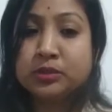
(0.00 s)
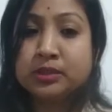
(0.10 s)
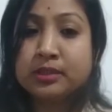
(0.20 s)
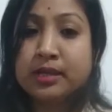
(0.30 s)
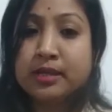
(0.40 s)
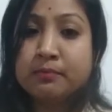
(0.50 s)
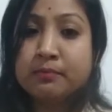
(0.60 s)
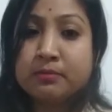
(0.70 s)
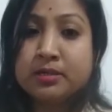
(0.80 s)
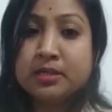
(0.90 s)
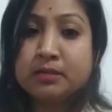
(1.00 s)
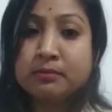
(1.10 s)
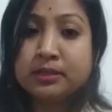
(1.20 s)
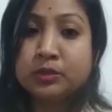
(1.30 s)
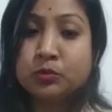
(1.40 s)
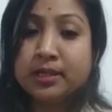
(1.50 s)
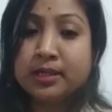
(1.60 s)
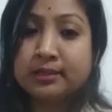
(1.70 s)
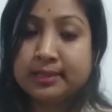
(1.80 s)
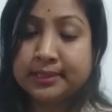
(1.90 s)
which I implement in my school
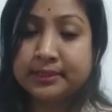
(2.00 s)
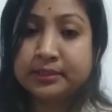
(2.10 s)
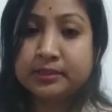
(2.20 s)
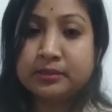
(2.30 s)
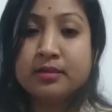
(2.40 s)
and class.